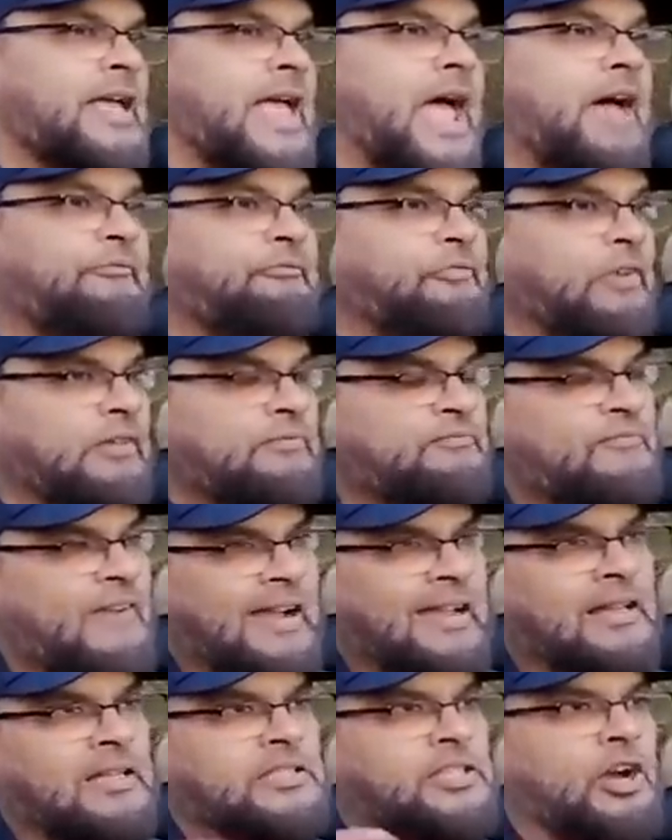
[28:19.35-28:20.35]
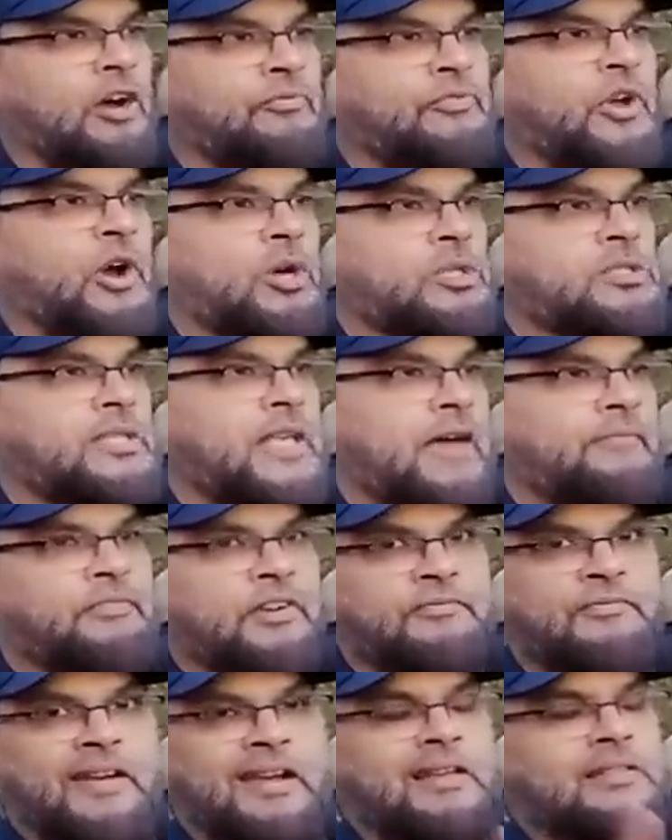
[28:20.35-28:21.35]
Every faculty of yours,
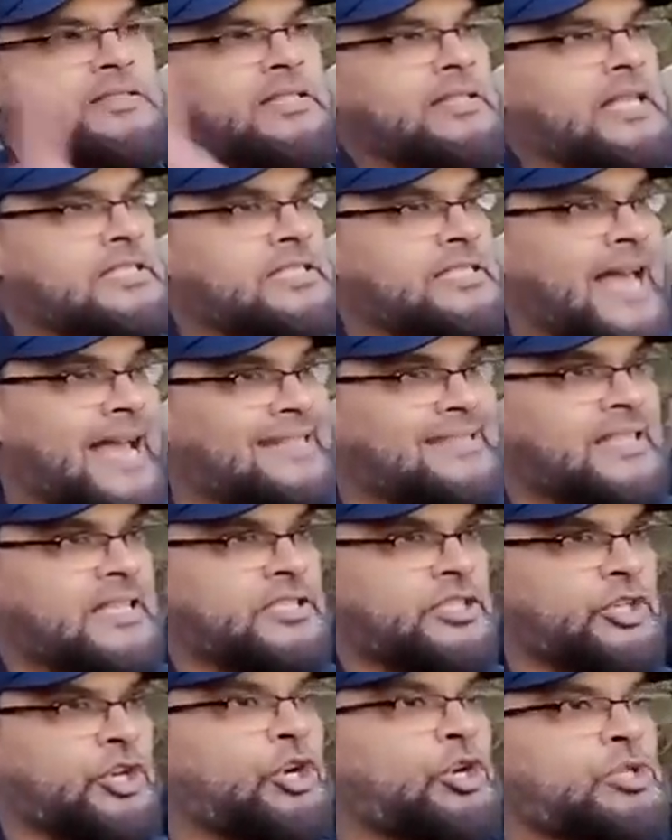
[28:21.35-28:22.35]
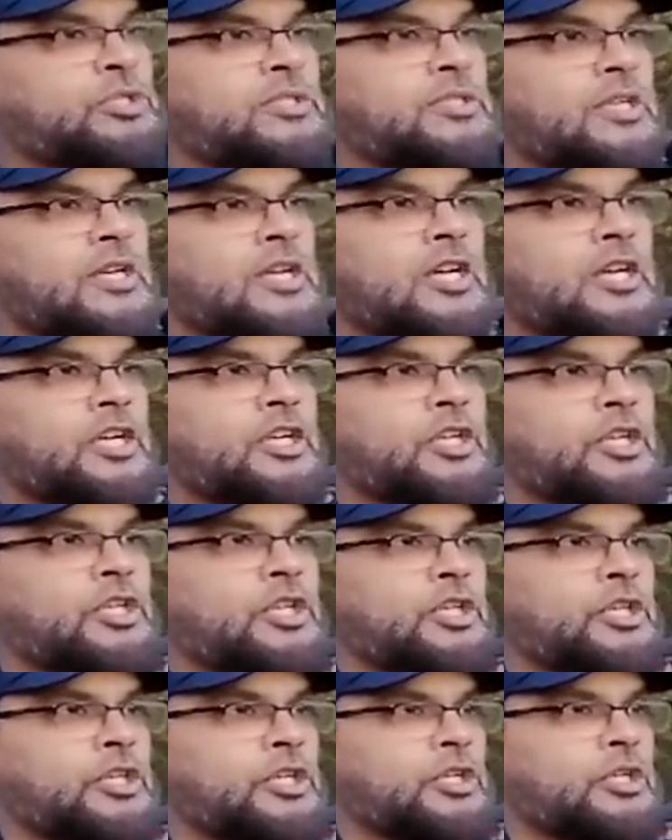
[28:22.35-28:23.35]
every faculty the scientists use
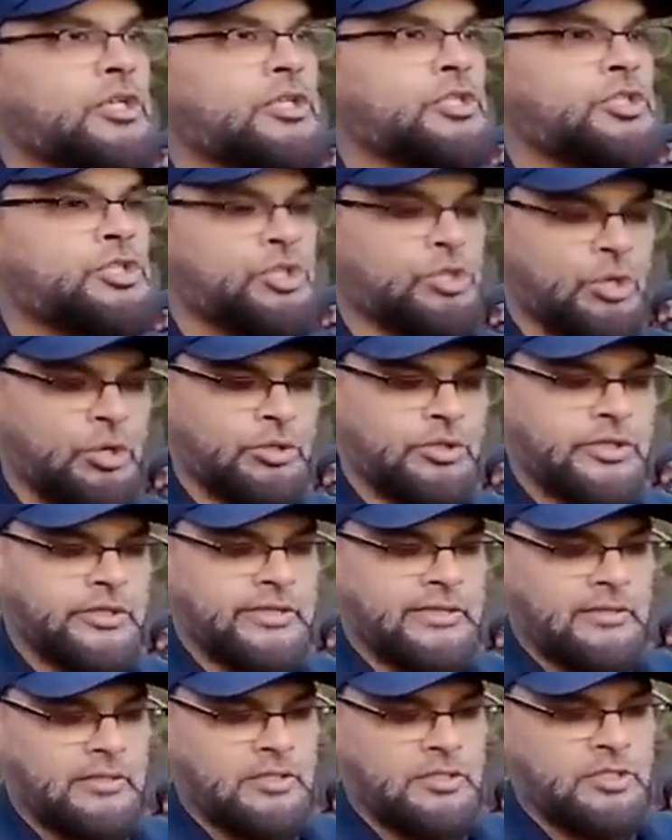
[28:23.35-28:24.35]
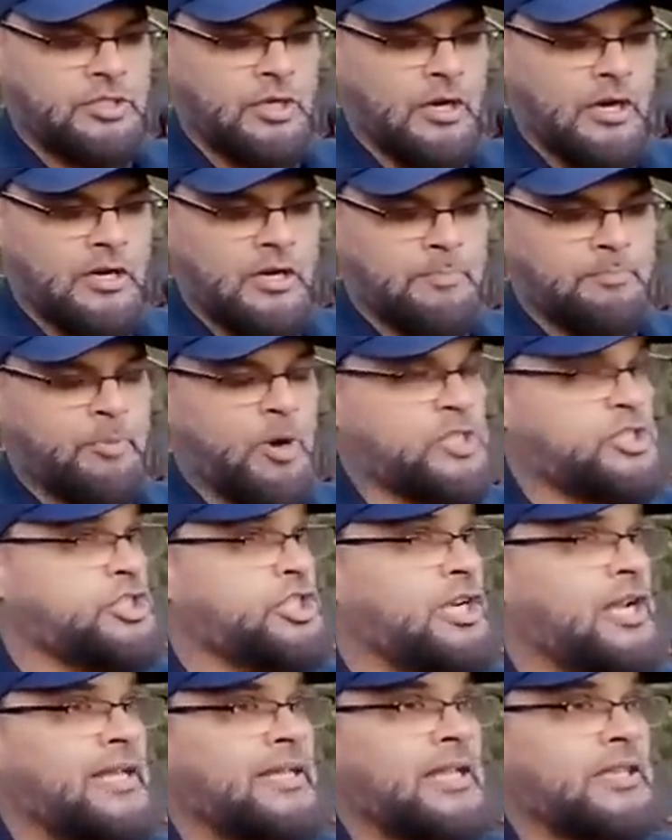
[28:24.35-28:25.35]
to, to
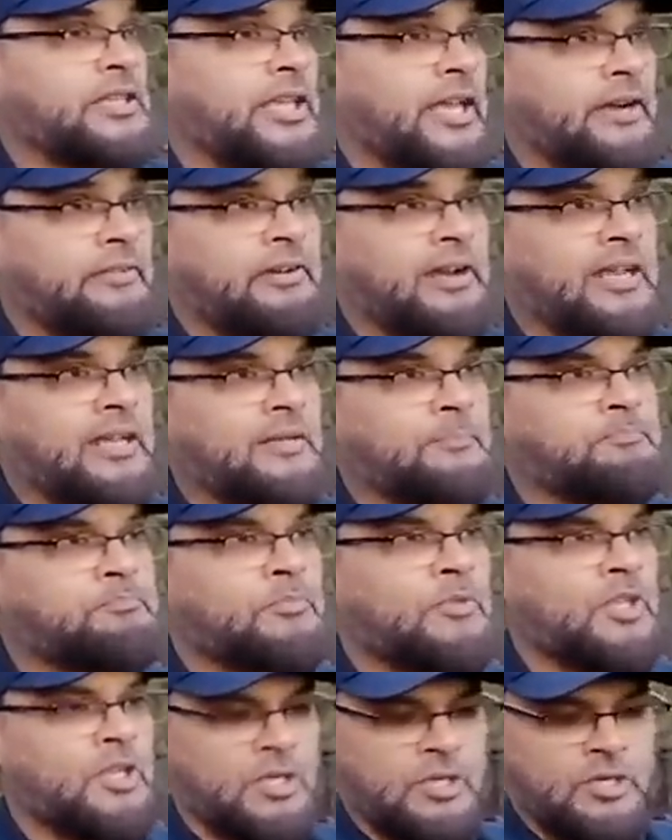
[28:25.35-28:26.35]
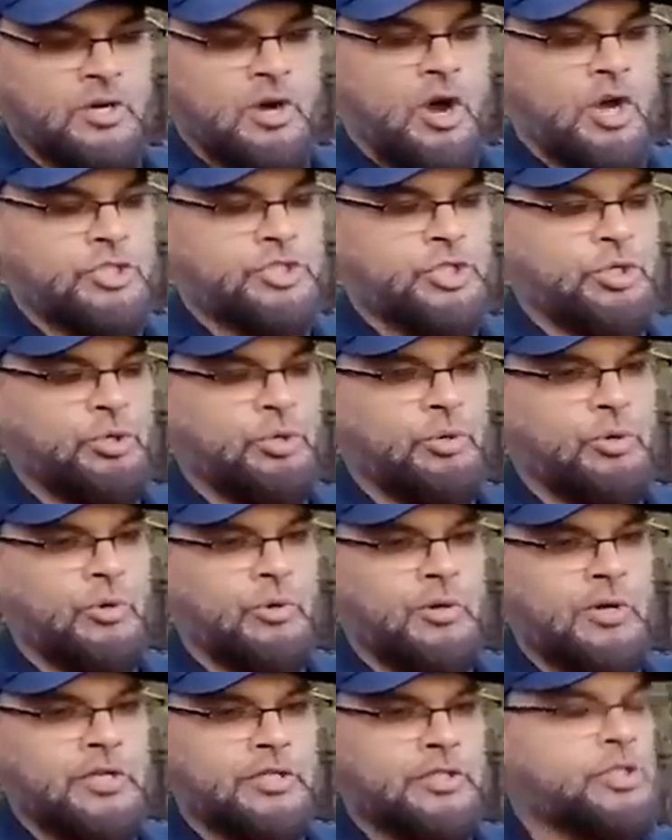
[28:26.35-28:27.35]
postulate a theory or
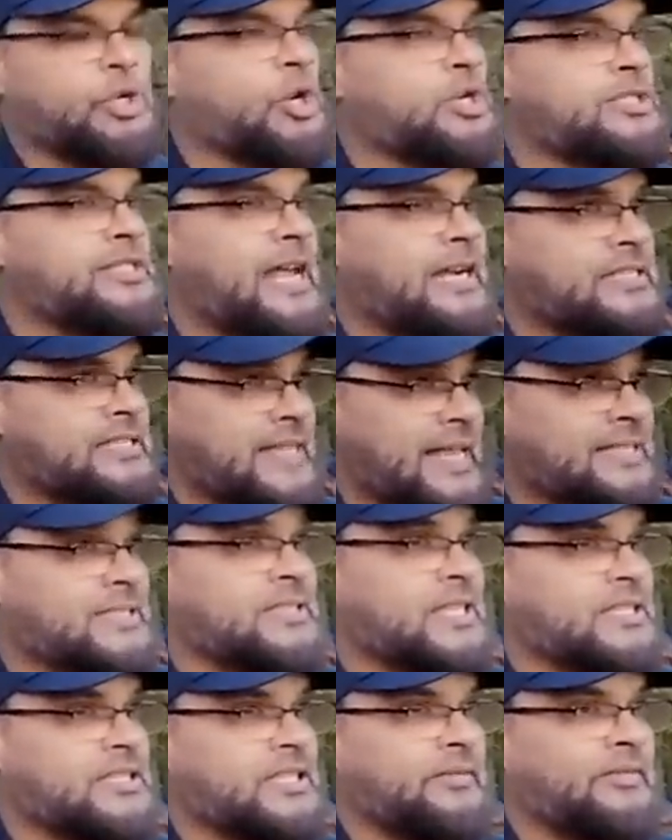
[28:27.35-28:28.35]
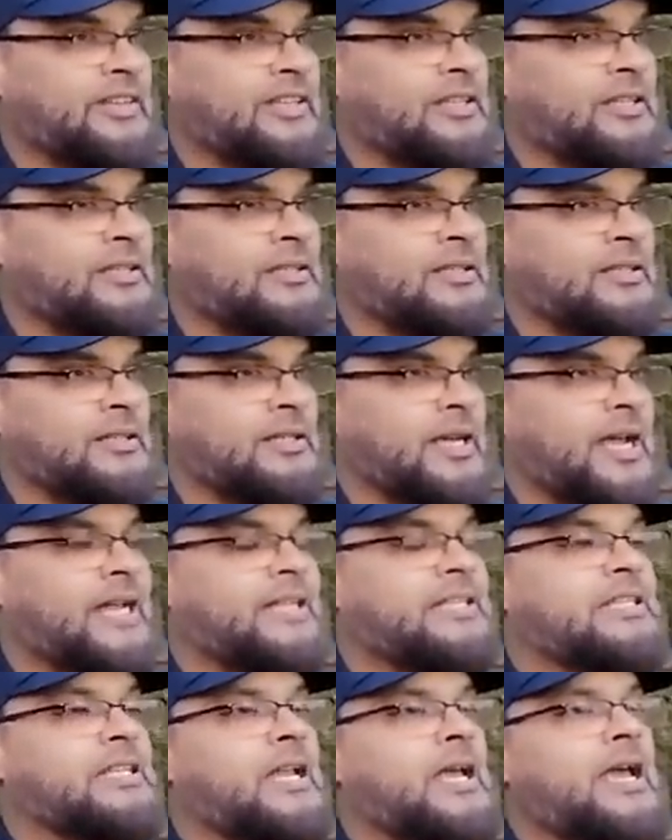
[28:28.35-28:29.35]
to use their senses even,
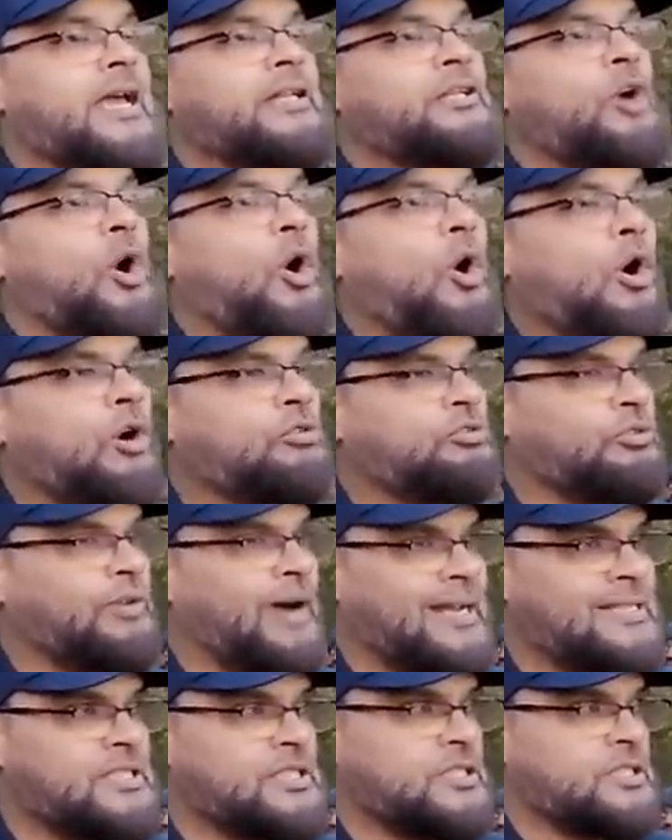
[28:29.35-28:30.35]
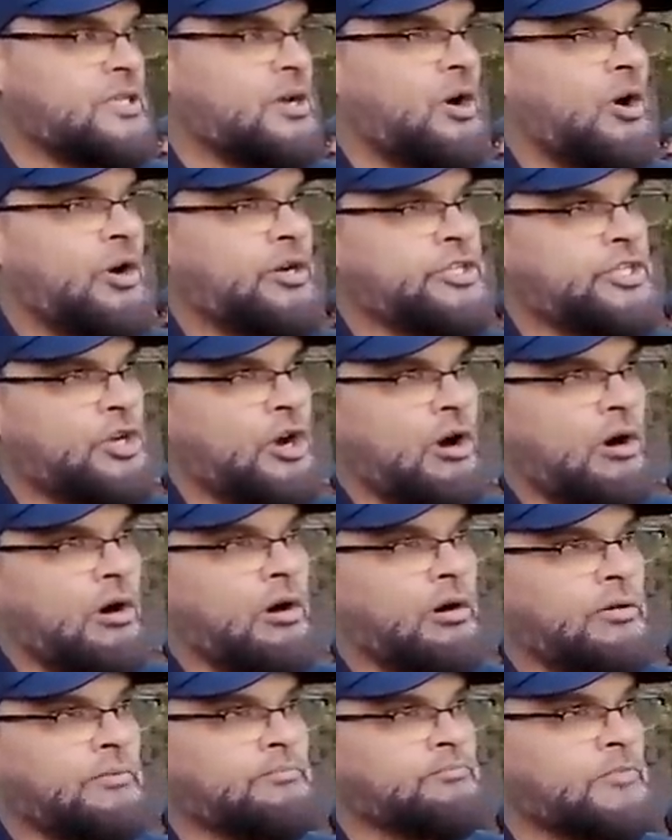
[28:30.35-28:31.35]
it, it all rests on
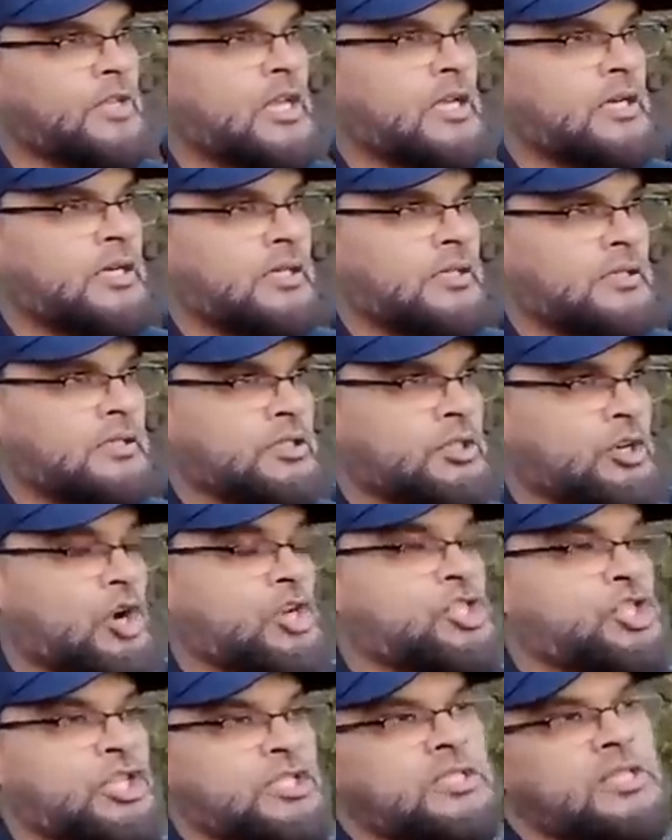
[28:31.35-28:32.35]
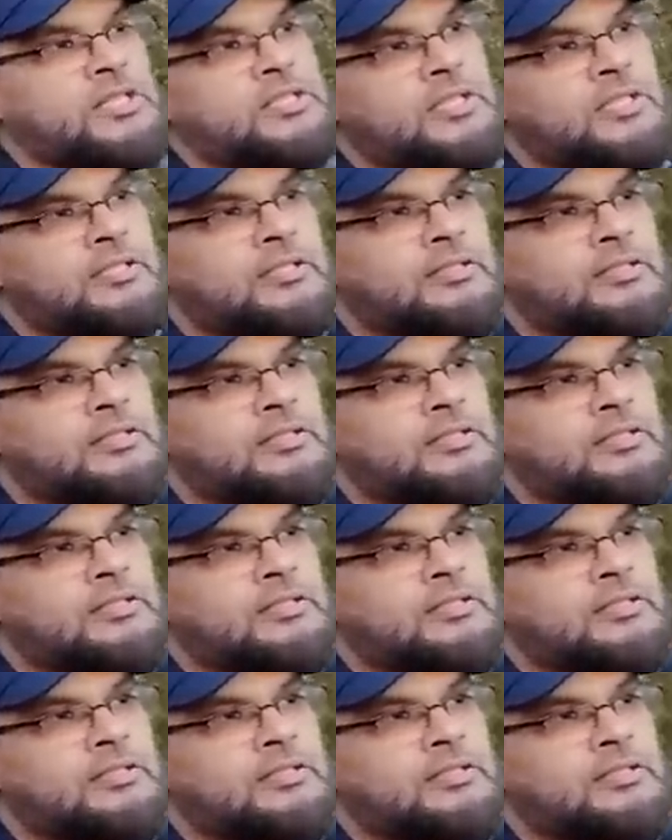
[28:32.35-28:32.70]
your consciousness.